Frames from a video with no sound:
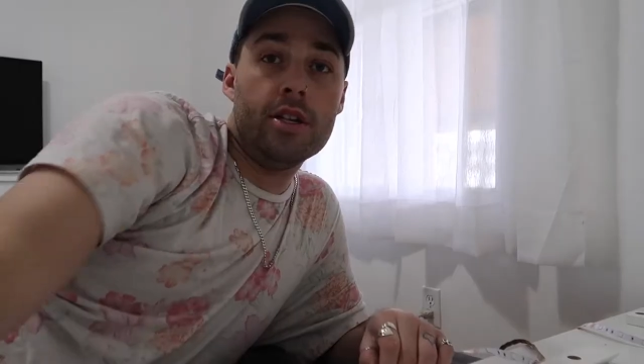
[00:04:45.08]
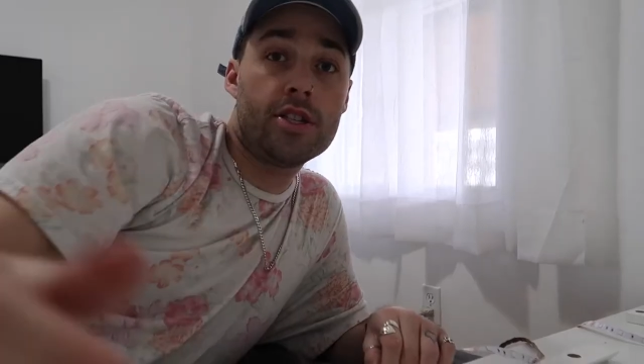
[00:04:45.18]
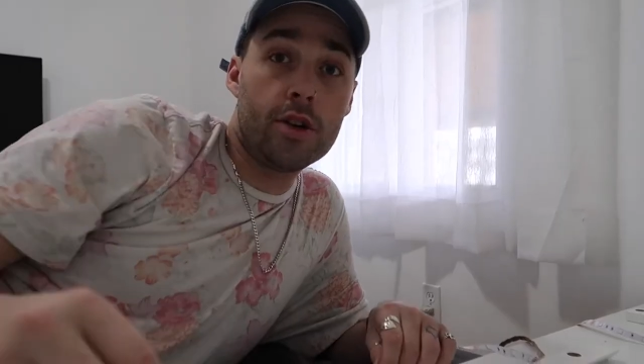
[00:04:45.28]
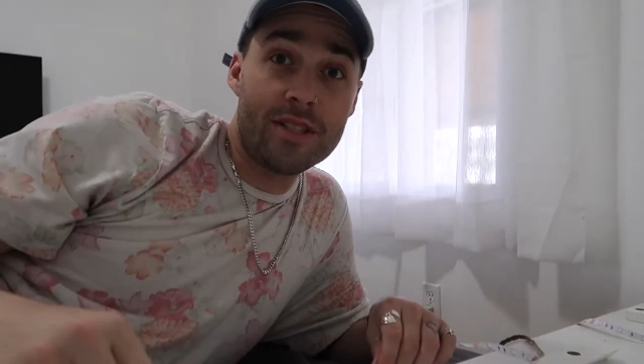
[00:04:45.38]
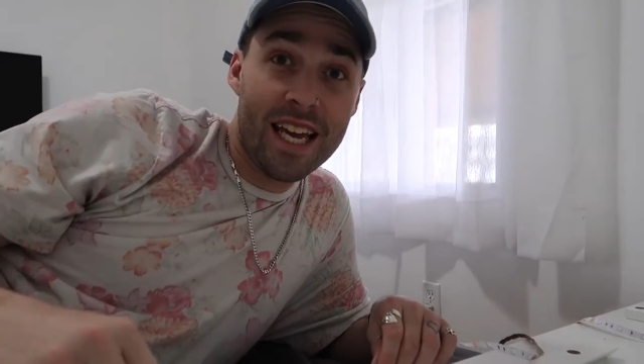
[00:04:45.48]

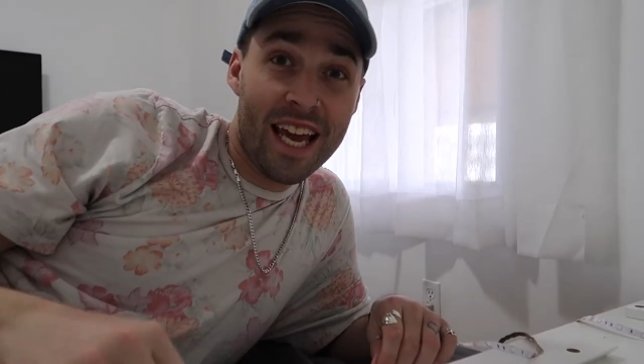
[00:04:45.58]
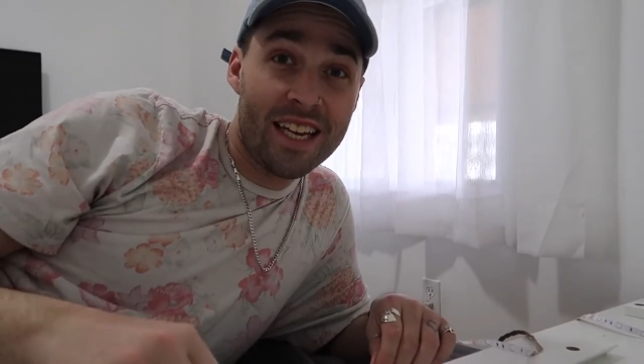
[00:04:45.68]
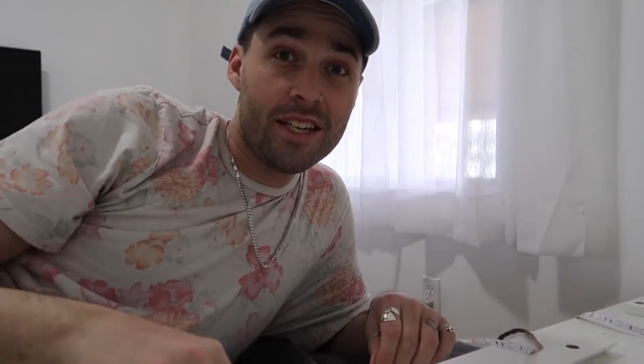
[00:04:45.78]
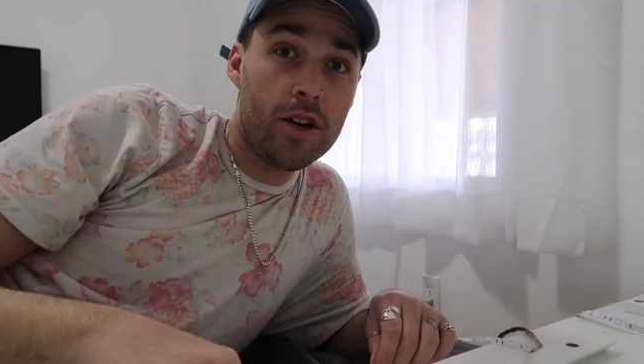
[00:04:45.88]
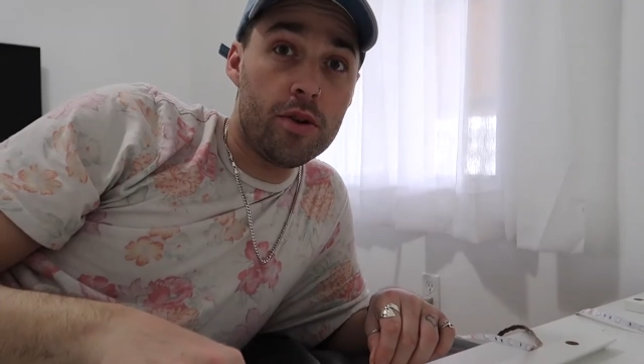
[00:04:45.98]
So
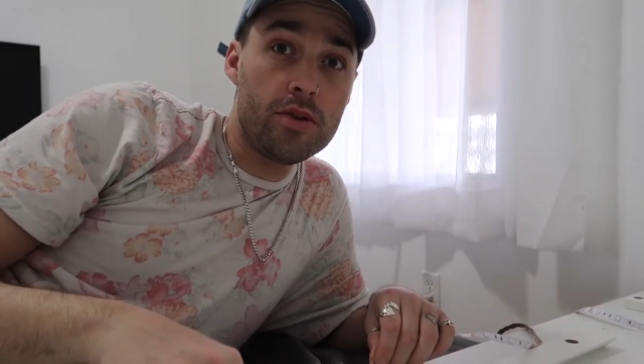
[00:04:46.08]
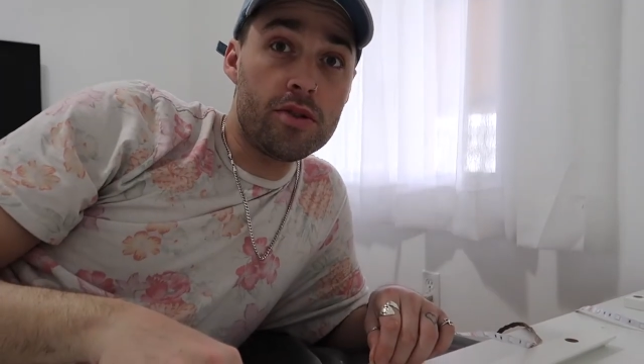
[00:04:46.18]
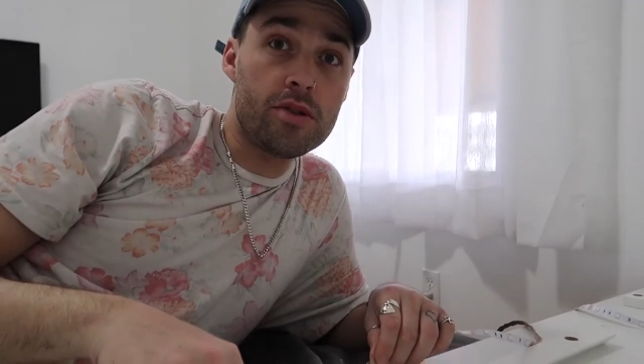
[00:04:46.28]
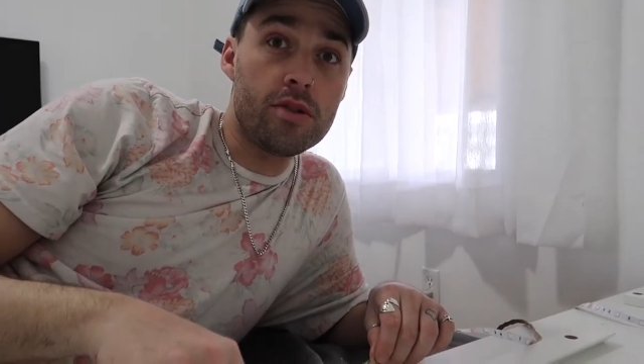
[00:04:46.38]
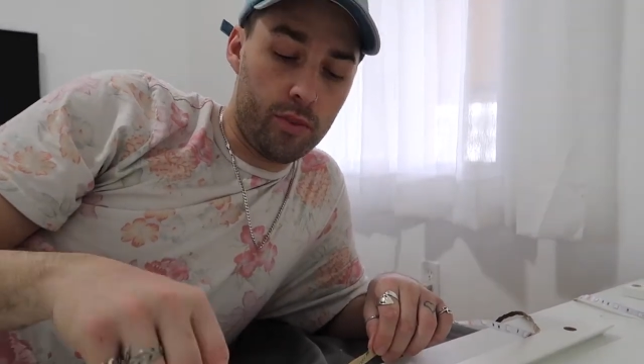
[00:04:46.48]
Taya
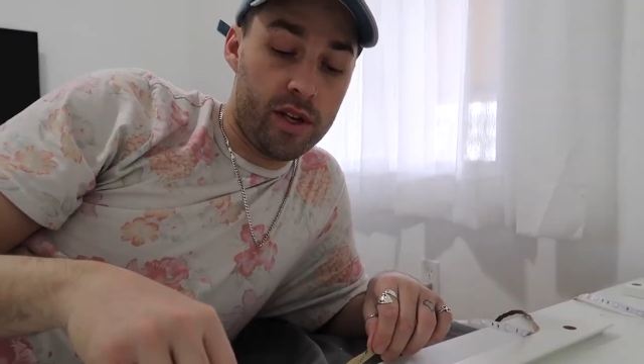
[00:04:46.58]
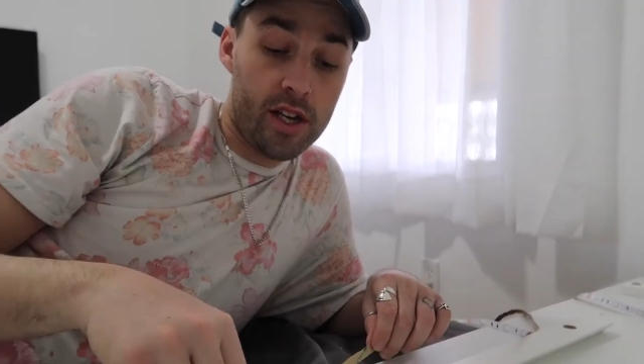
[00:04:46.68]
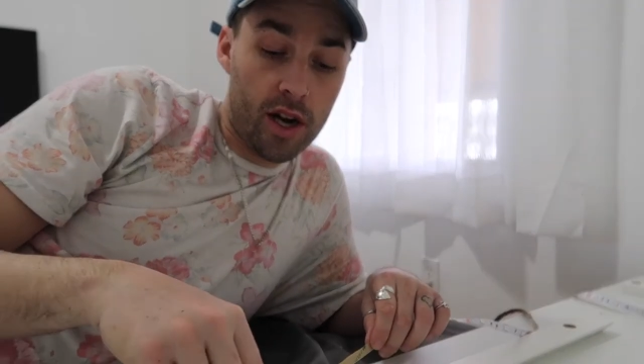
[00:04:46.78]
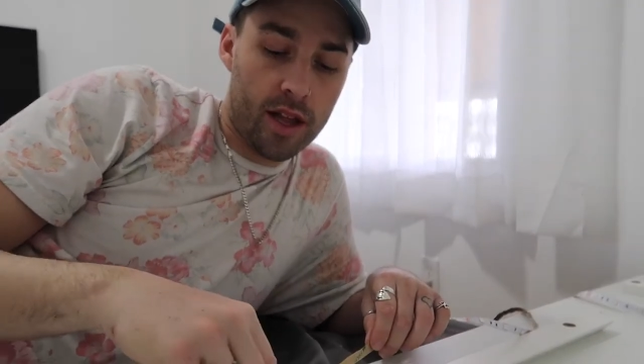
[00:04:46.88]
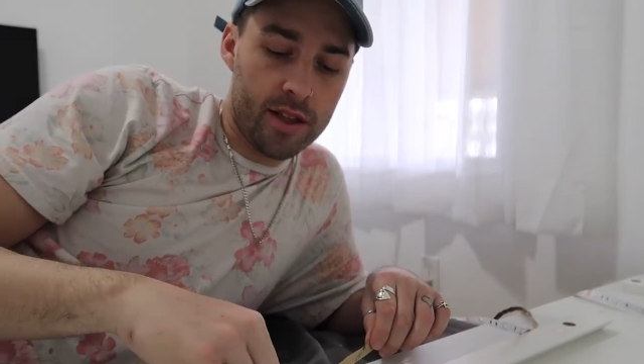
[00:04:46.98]
knows we
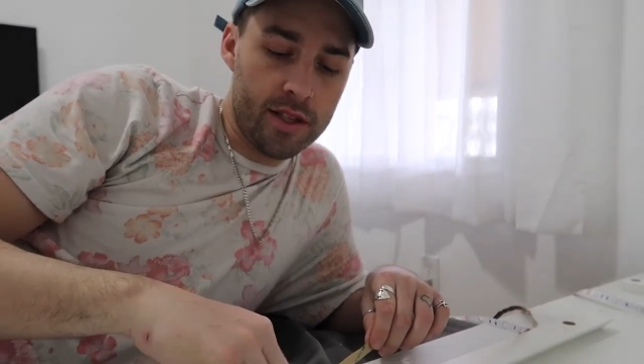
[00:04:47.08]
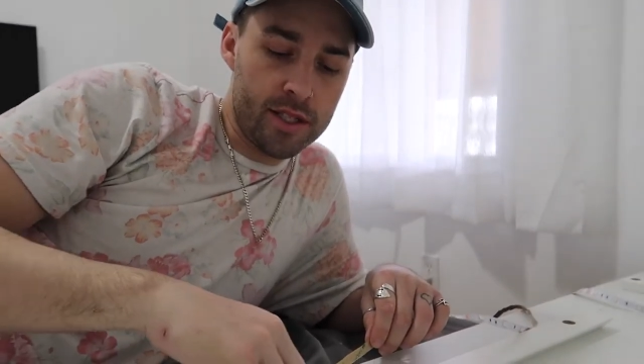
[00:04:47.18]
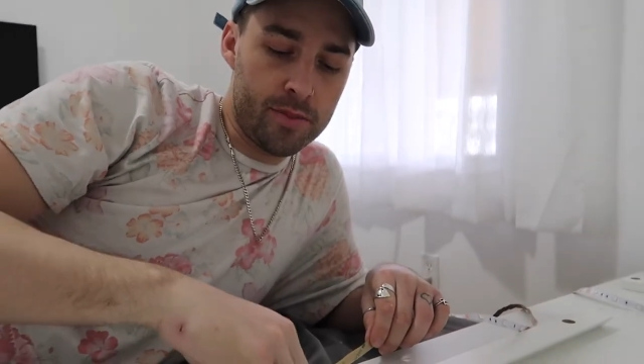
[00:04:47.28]
got this,